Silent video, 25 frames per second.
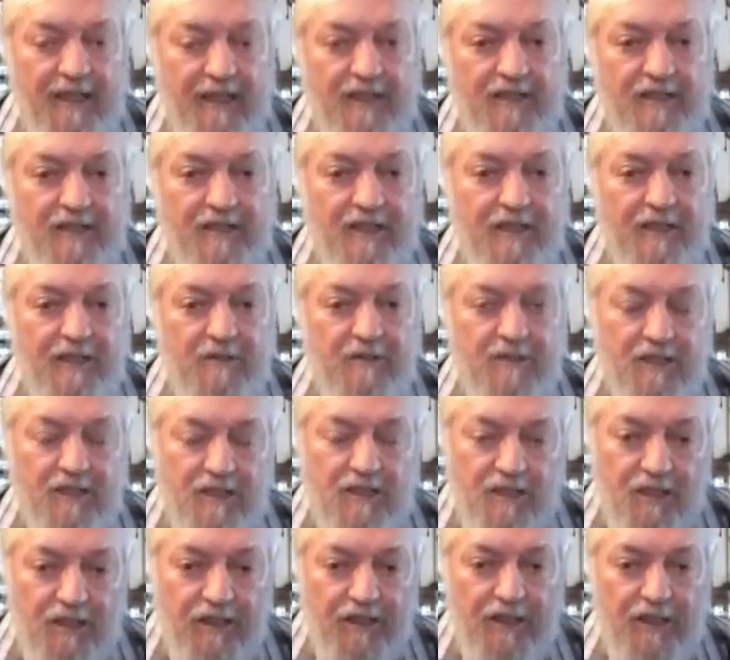So it was a
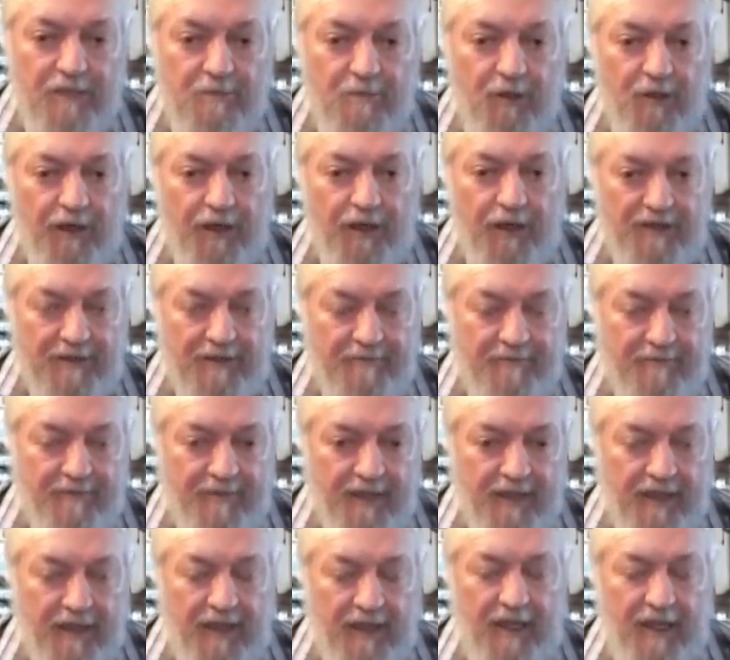turning point.
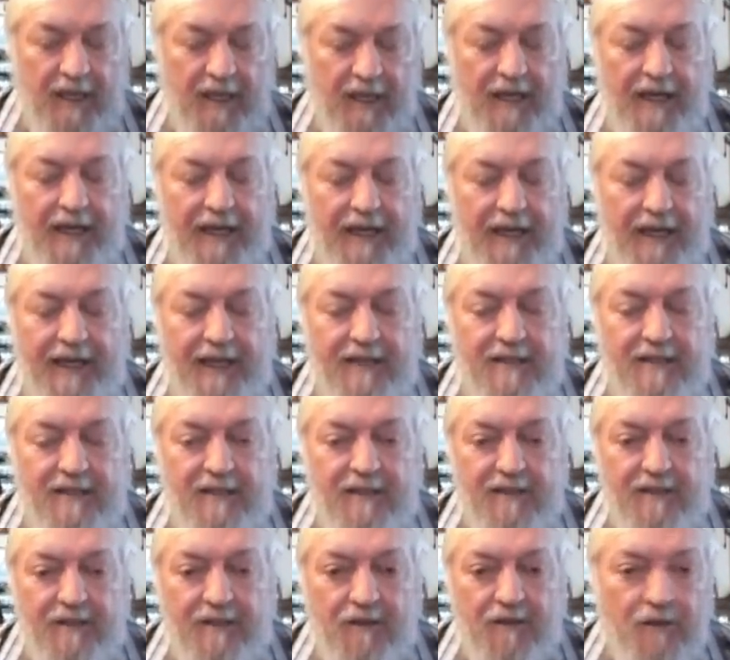And
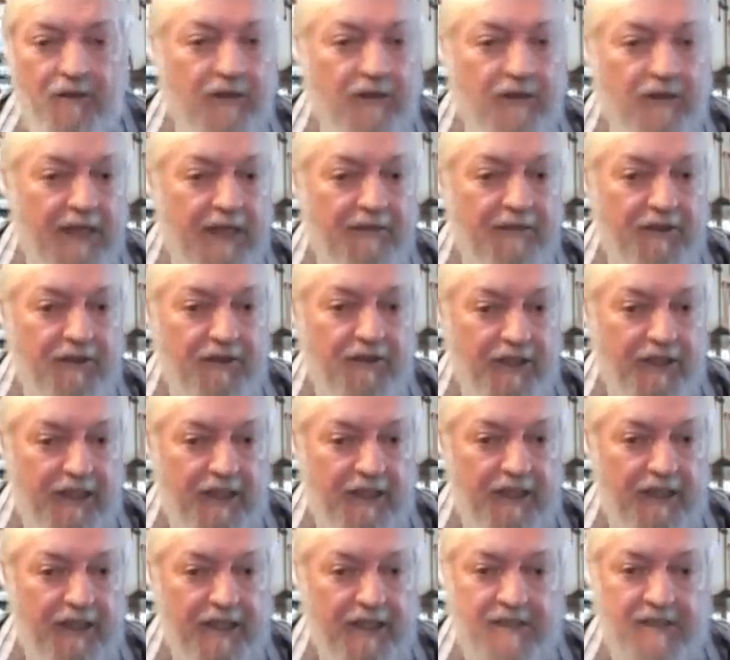the Royal Navy
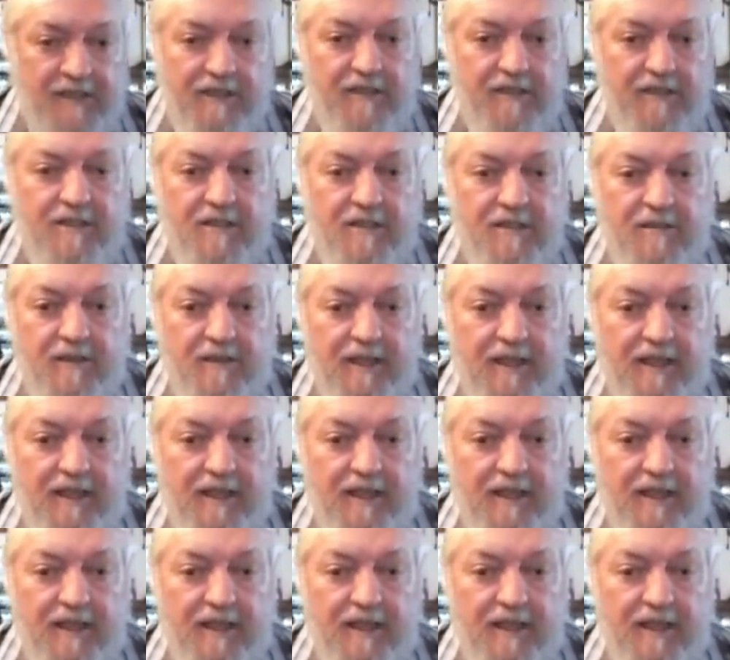recognized this.